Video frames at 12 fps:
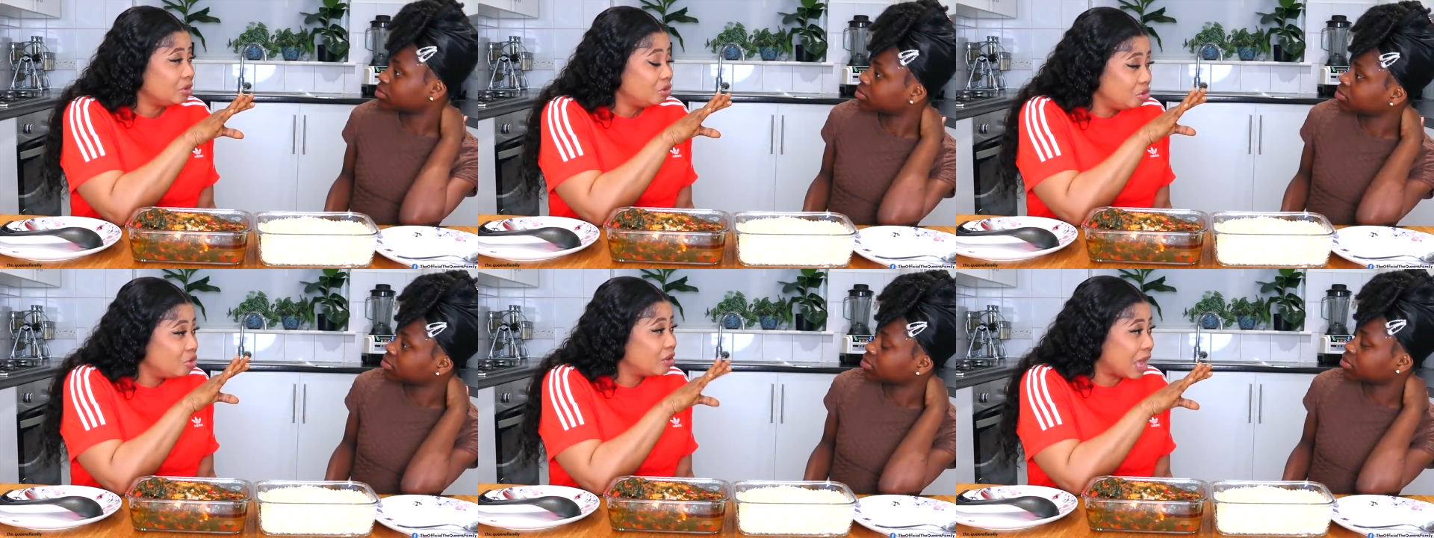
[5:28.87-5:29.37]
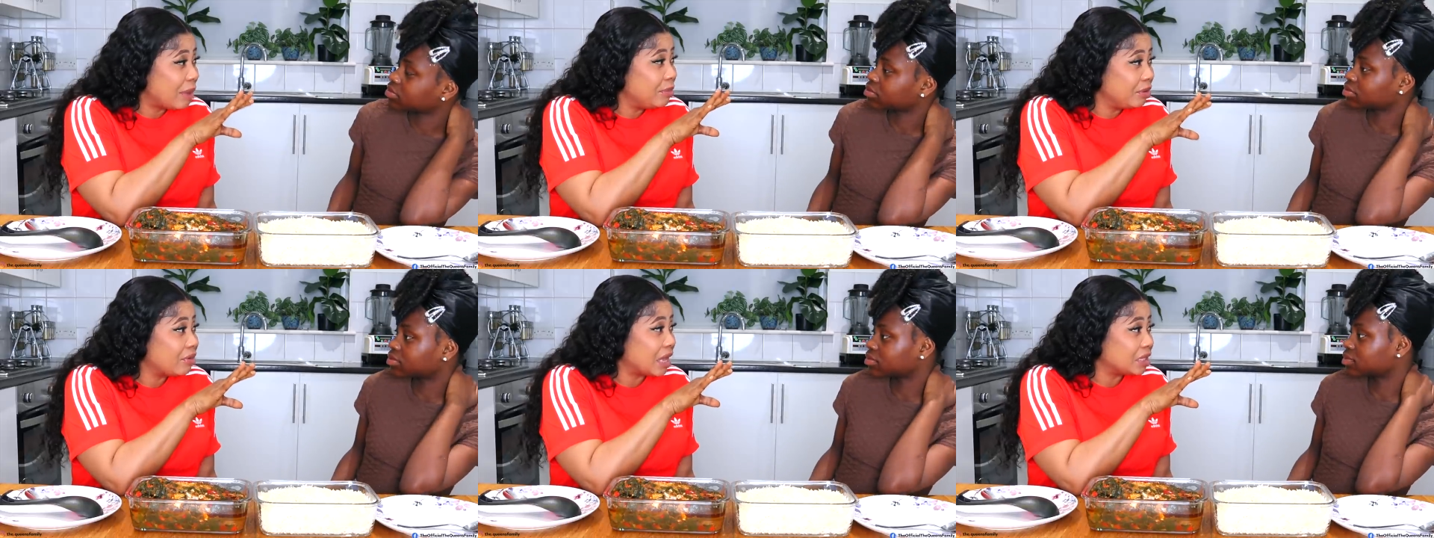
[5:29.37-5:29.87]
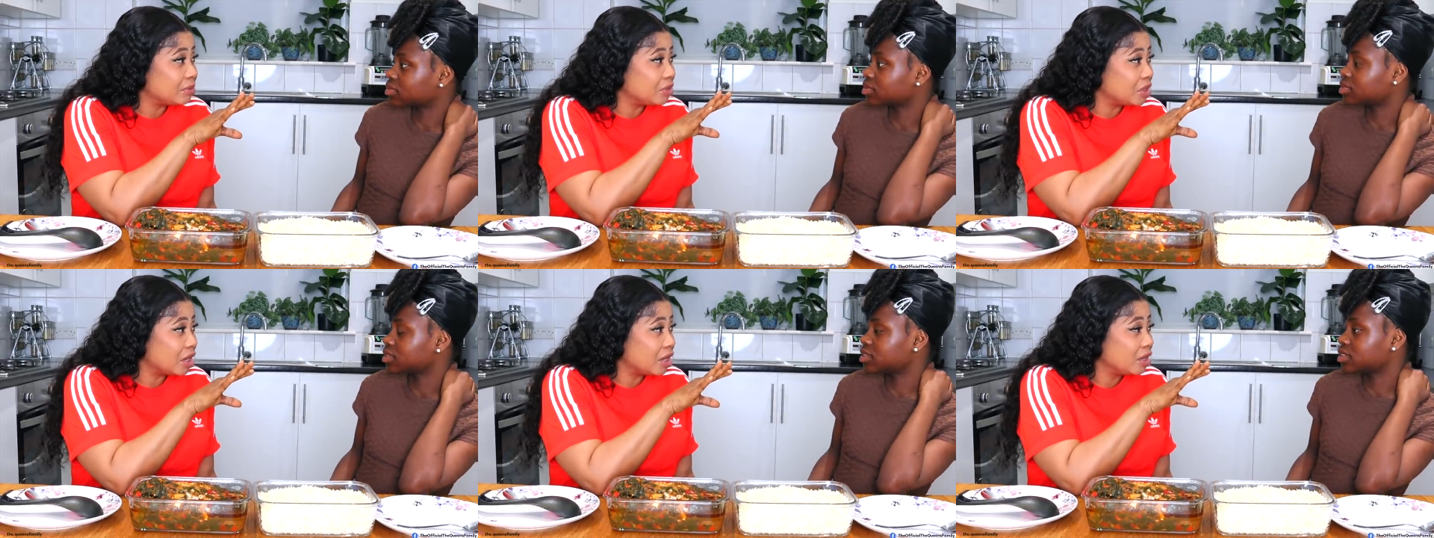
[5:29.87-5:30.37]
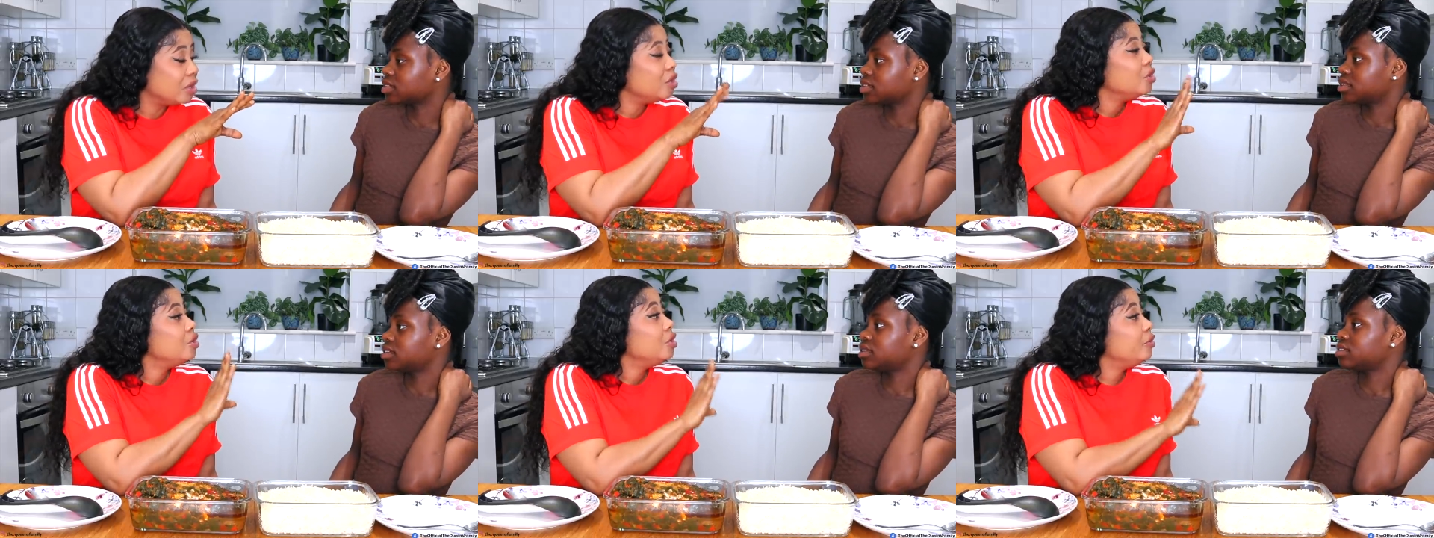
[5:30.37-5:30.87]
Speaker 1: Do you get me right, Michelle?
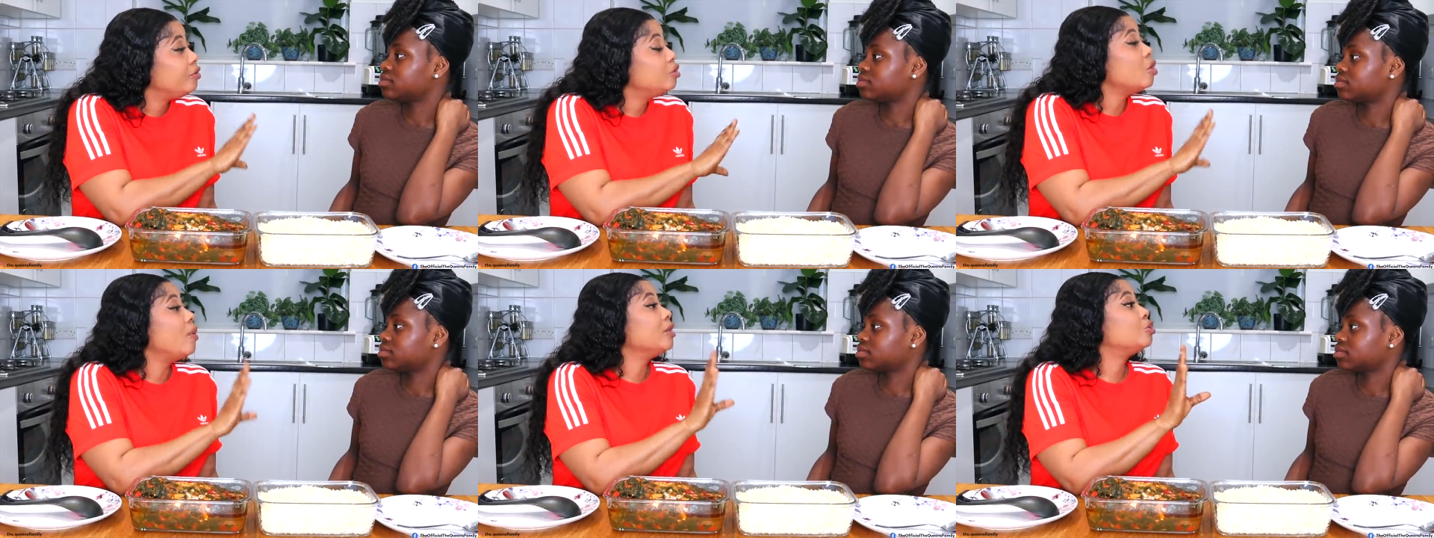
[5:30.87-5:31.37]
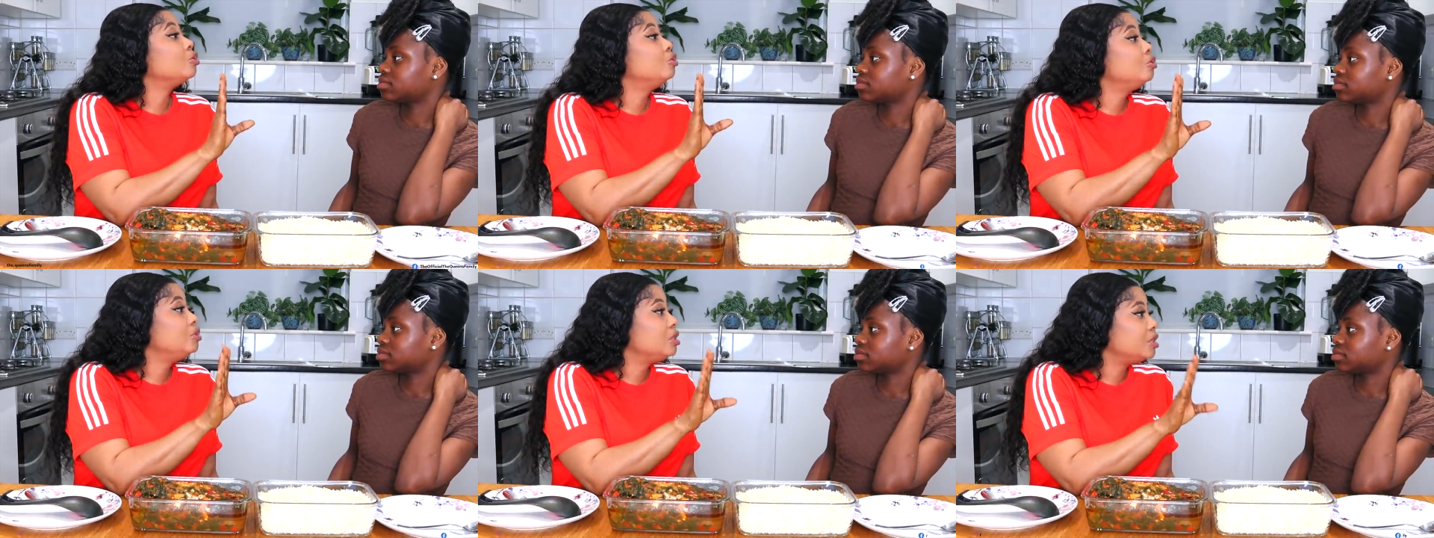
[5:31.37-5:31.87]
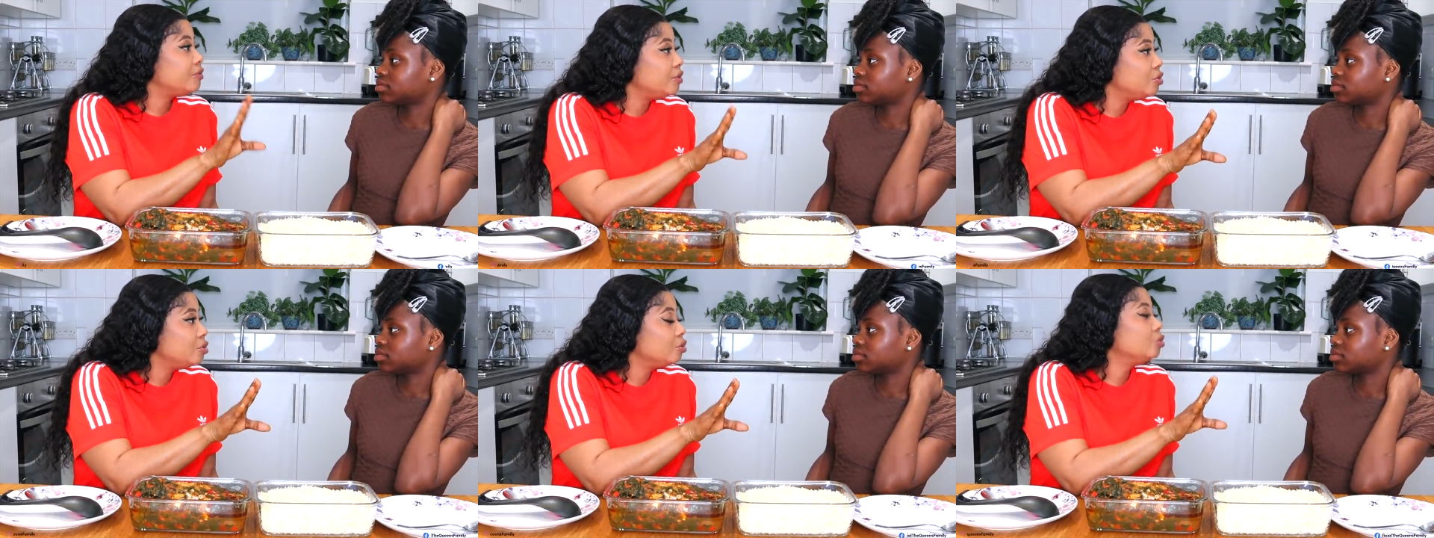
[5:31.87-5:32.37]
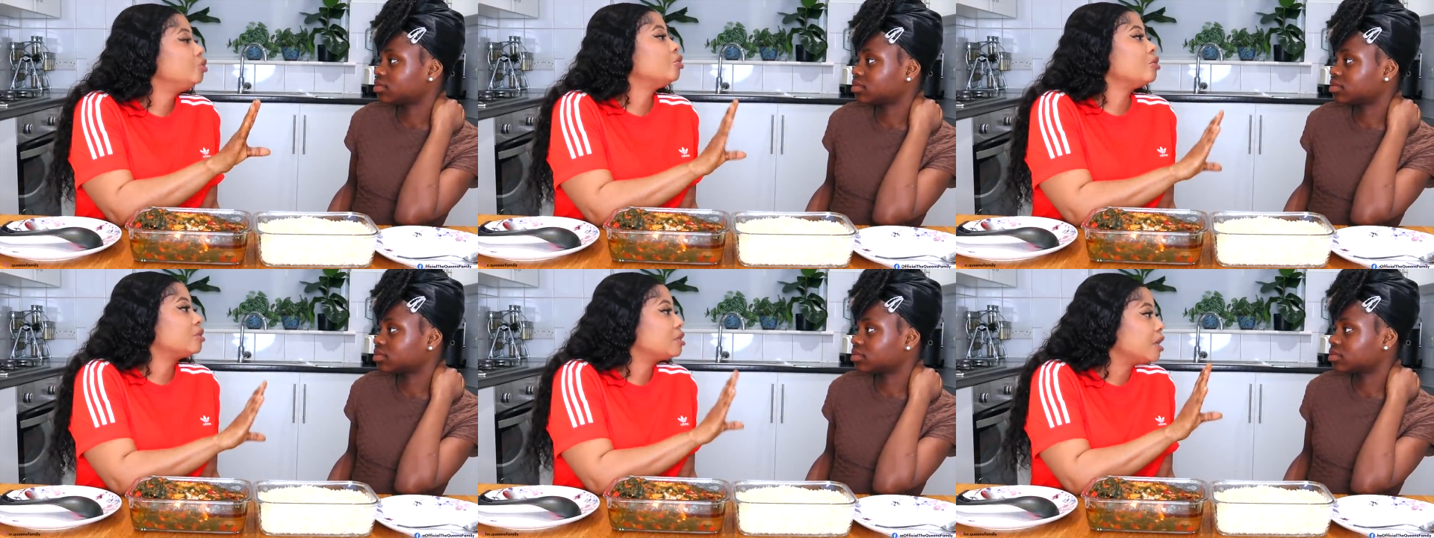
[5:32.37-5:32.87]
If you don't want to do this video,
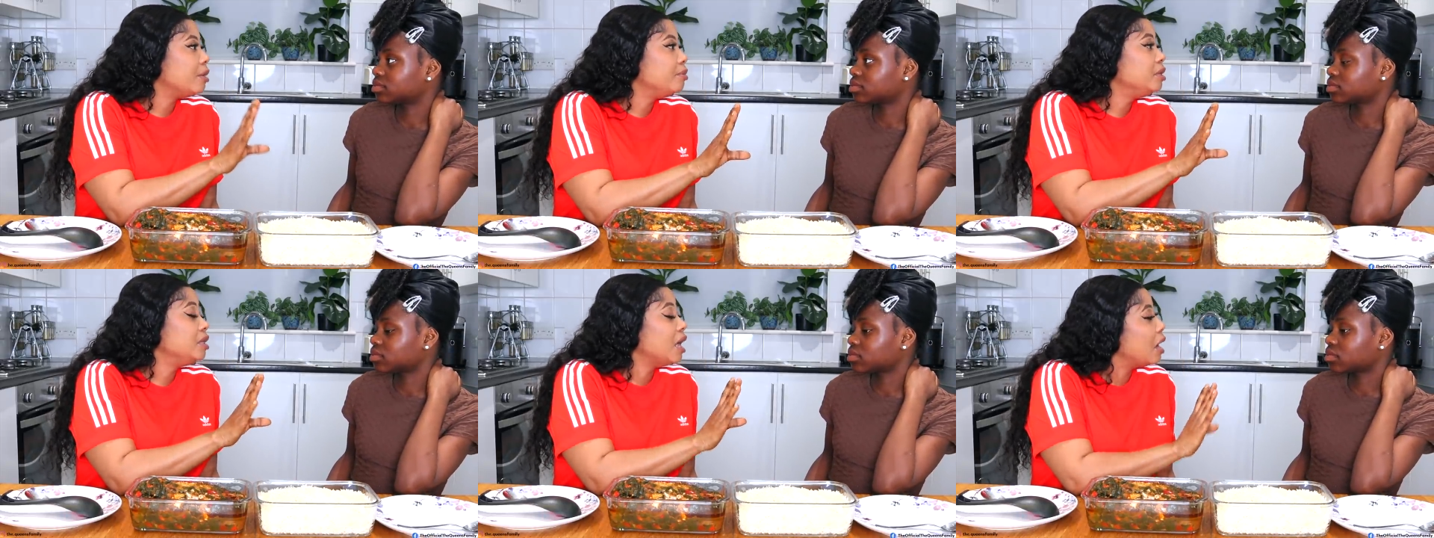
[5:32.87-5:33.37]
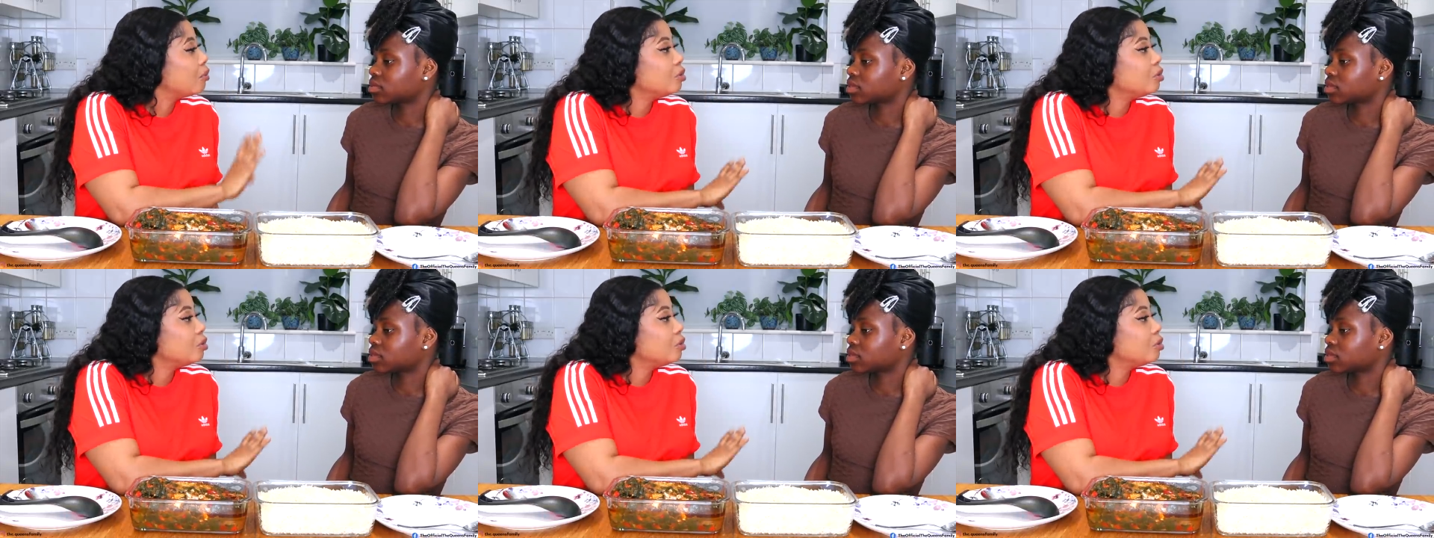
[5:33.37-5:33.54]
just tell me, then I'll